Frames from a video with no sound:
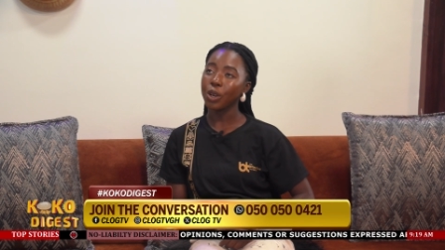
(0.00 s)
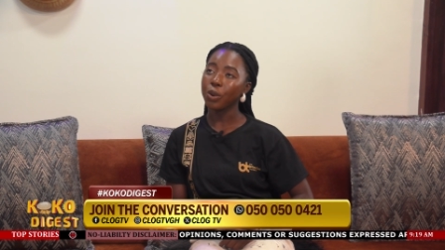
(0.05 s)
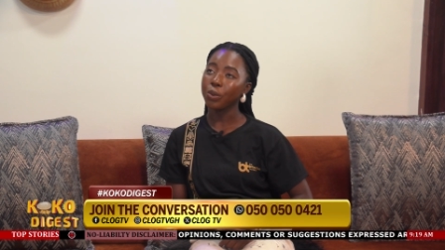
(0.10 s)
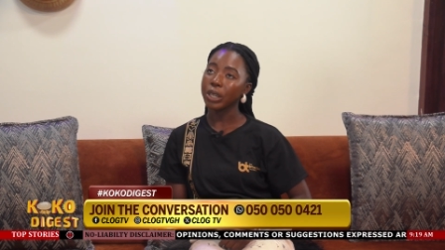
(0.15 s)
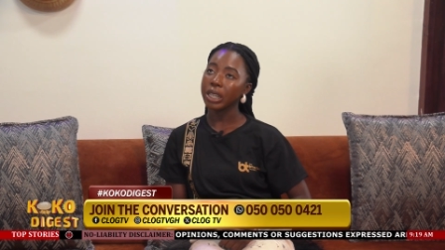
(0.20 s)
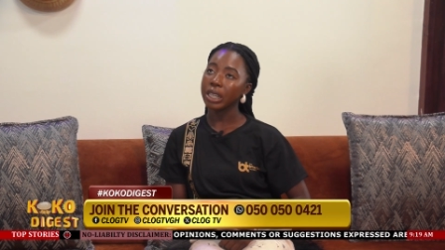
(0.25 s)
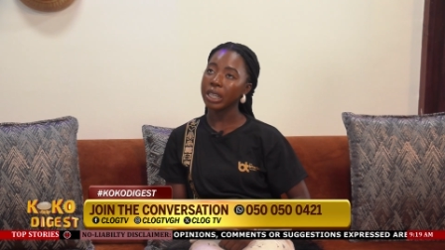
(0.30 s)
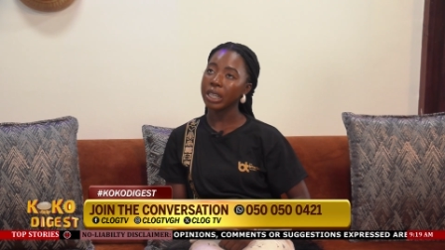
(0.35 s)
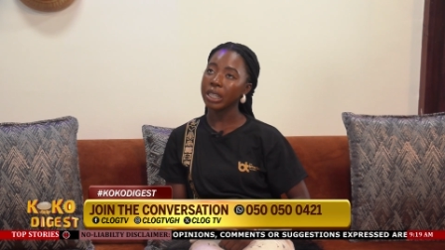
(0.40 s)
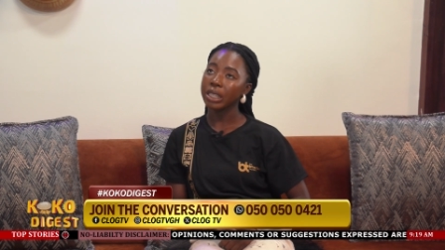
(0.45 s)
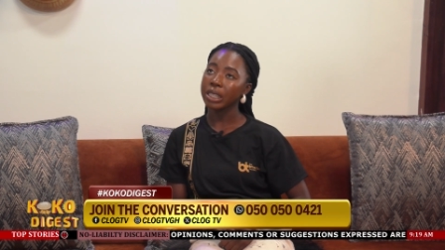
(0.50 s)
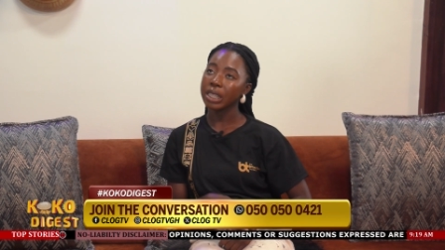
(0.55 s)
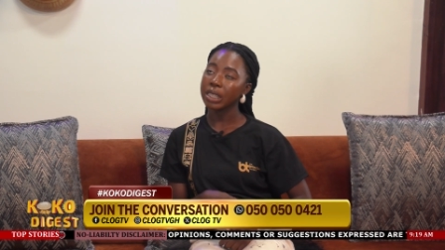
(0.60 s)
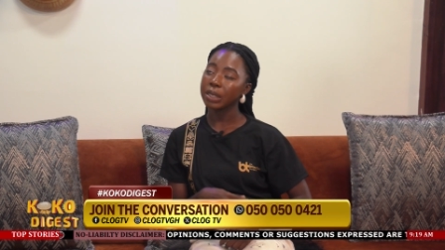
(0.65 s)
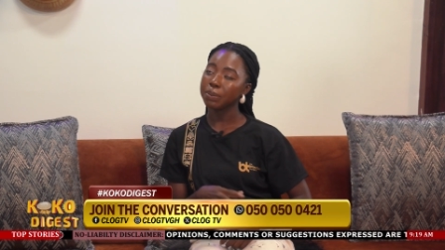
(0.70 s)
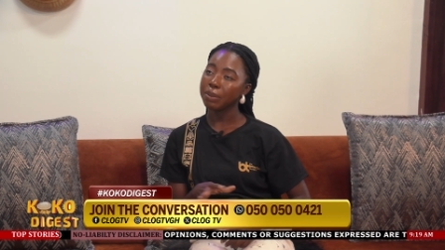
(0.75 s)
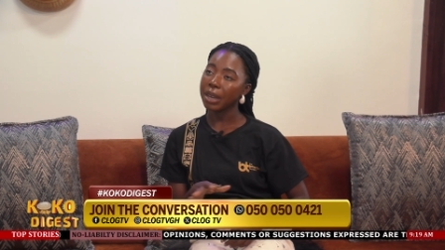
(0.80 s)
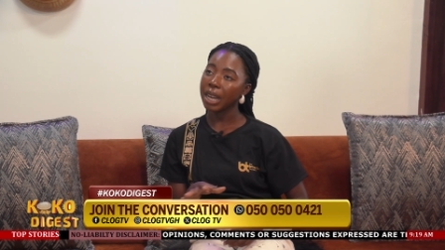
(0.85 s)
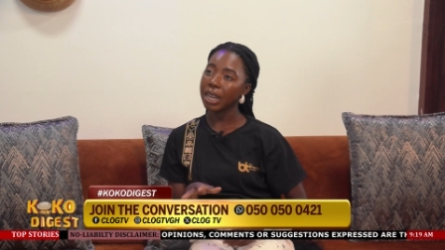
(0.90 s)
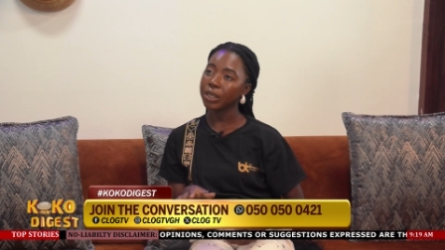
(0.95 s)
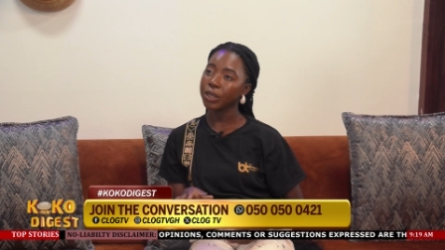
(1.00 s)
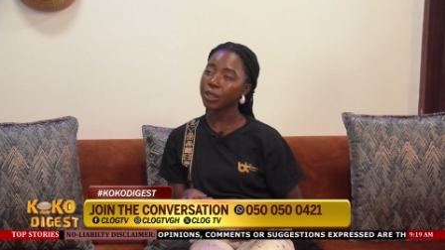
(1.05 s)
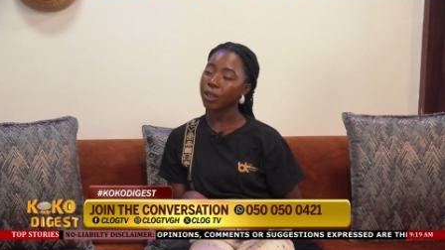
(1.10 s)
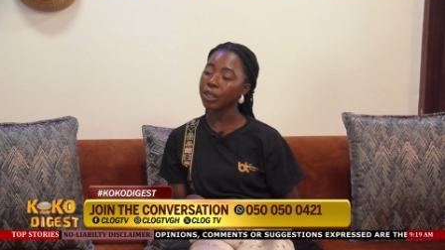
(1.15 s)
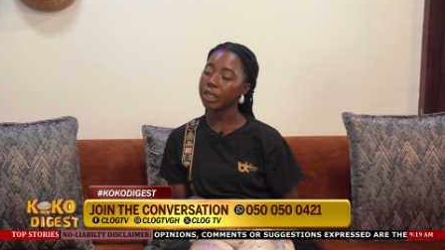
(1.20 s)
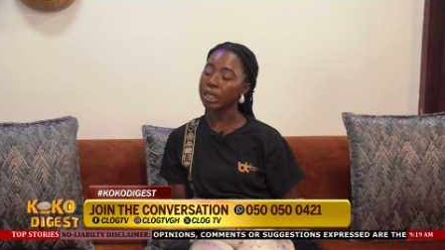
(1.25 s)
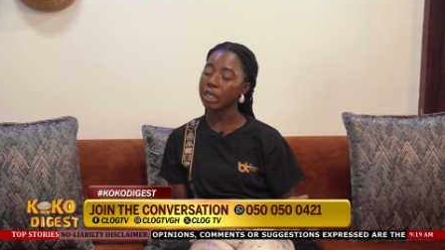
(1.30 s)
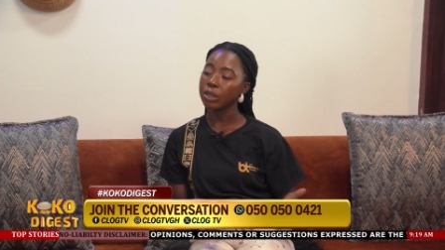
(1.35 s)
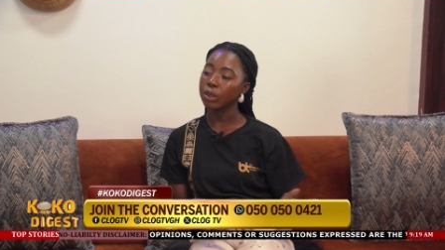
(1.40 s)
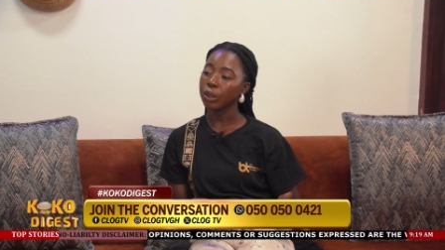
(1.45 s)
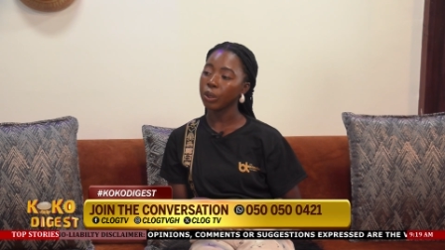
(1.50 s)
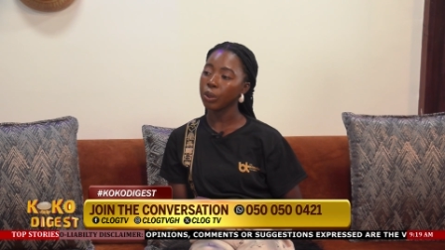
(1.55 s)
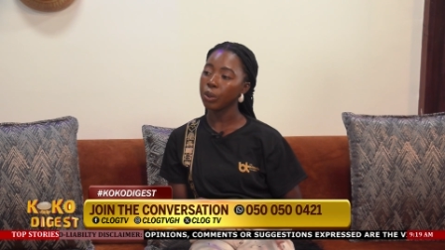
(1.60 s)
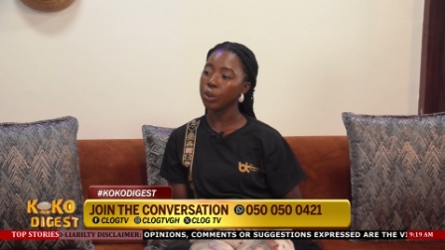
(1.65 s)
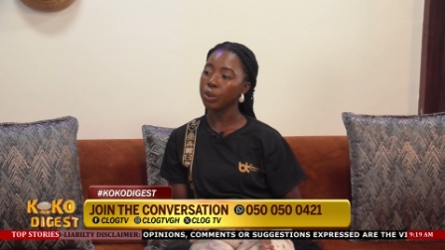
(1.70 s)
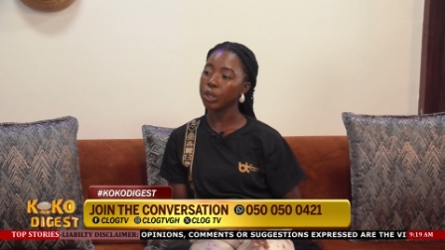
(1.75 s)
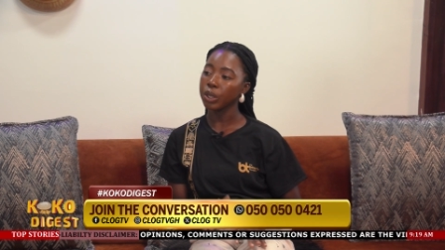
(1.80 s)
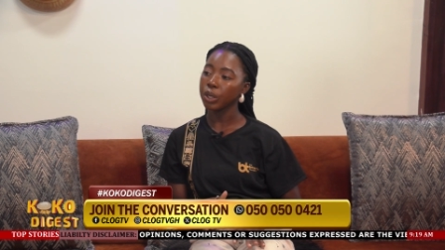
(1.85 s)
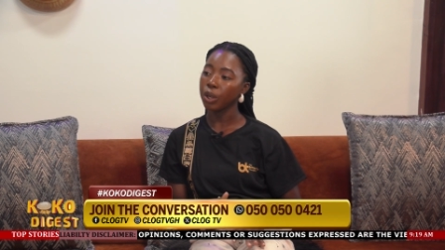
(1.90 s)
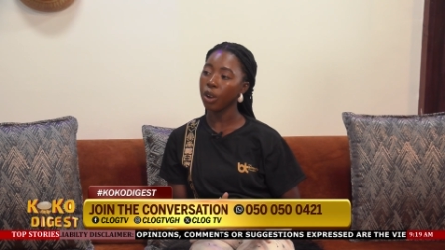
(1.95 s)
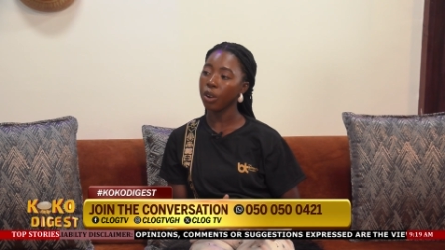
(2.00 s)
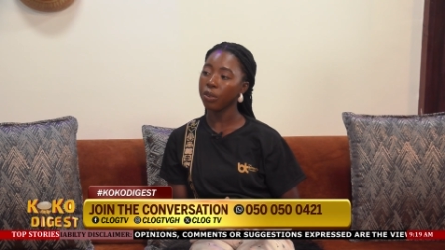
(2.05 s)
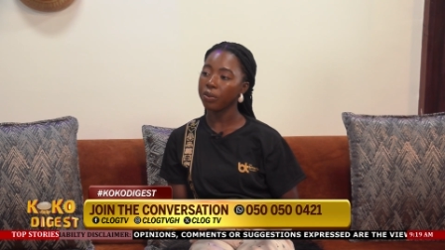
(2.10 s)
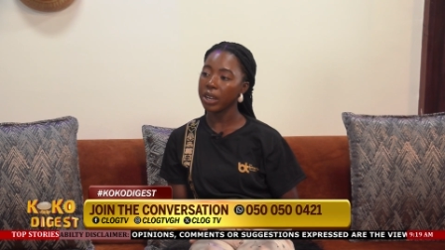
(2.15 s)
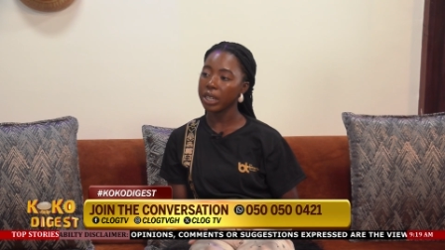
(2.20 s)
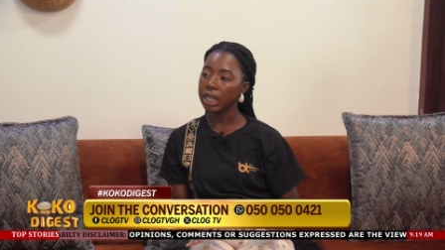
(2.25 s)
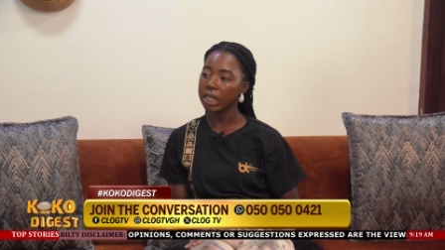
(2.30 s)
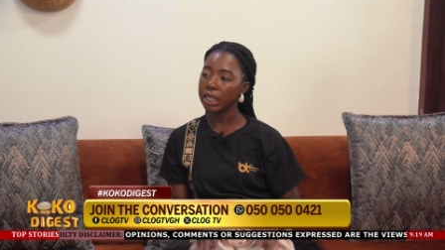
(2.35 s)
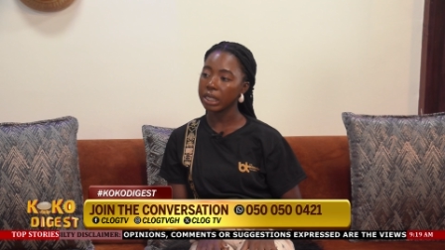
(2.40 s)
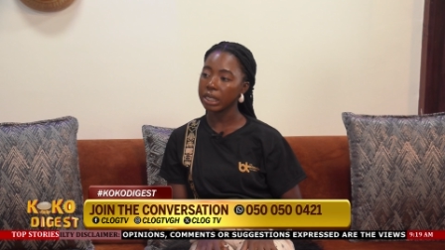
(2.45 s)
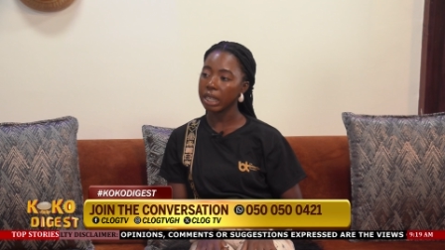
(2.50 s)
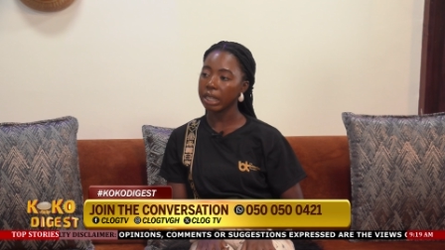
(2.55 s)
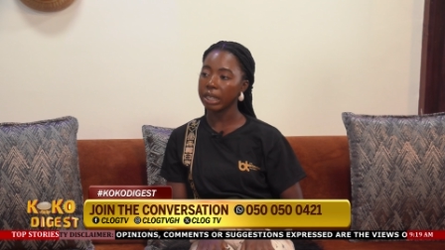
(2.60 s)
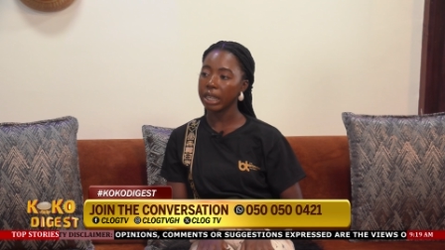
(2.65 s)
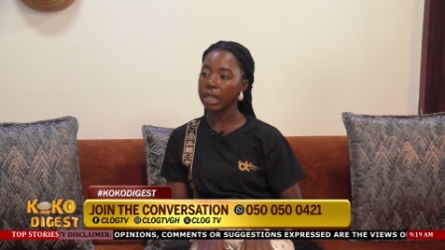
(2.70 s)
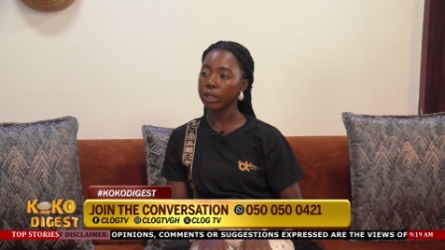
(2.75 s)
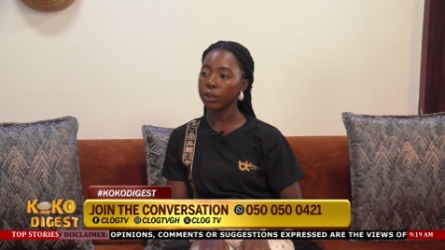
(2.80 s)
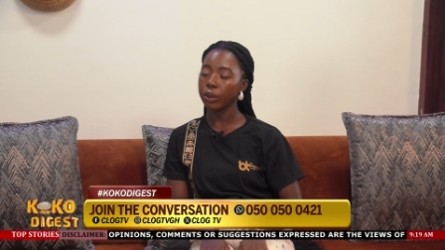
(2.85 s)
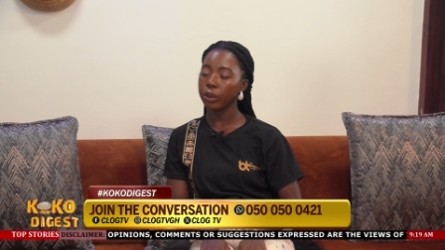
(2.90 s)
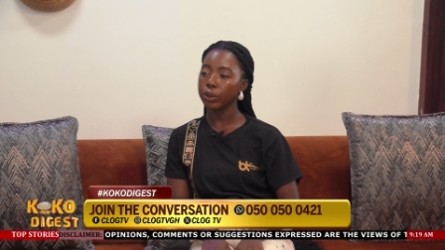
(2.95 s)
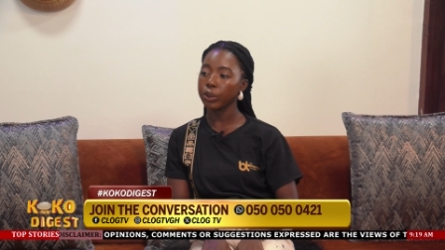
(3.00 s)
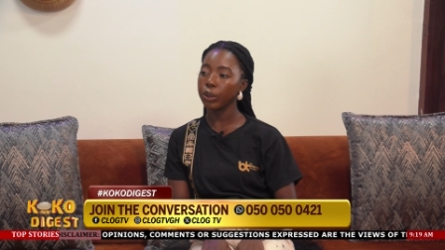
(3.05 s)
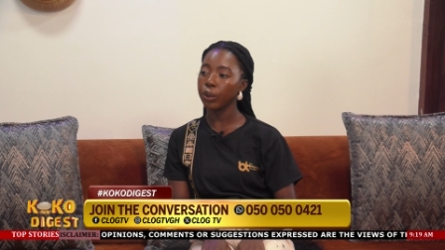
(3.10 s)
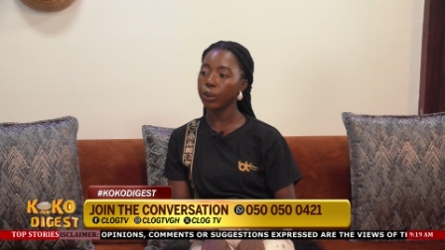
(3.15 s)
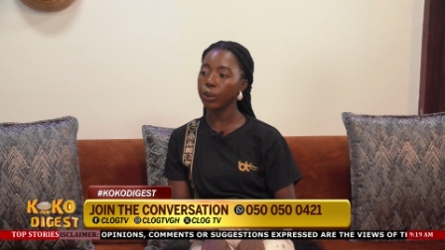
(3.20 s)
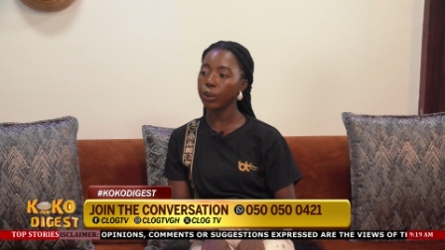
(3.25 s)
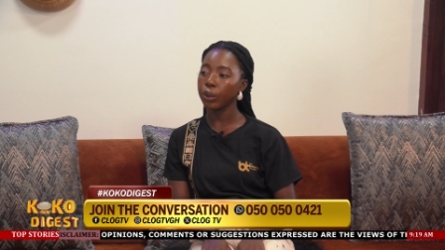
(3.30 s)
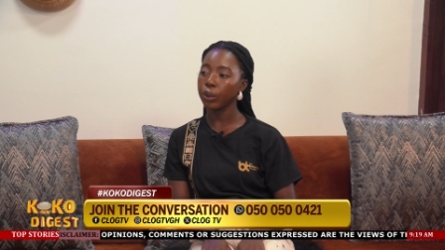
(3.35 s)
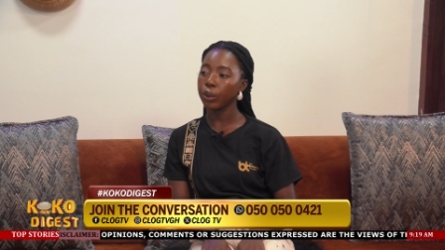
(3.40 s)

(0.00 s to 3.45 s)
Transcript: So we dispatch all these clothes to the orphanages and then mm-hmm.